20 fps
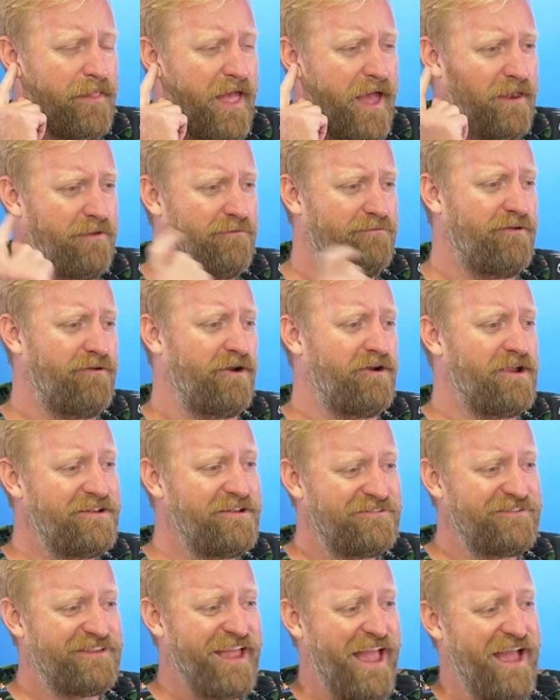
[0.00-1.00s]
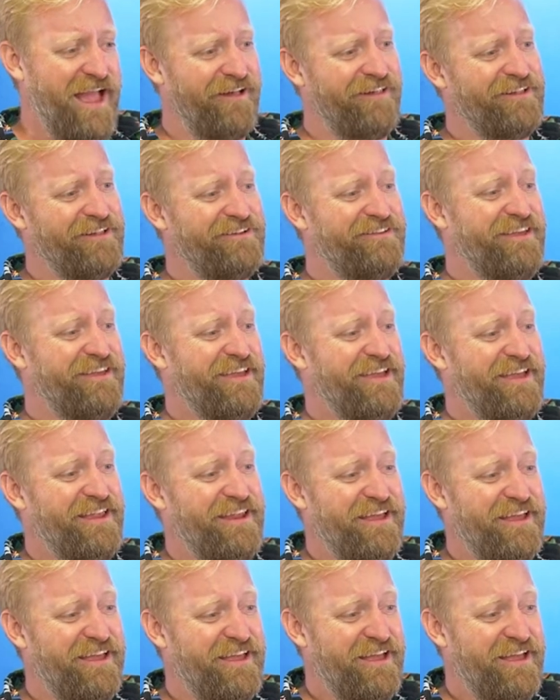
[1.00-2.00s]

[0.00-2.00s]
and a very talented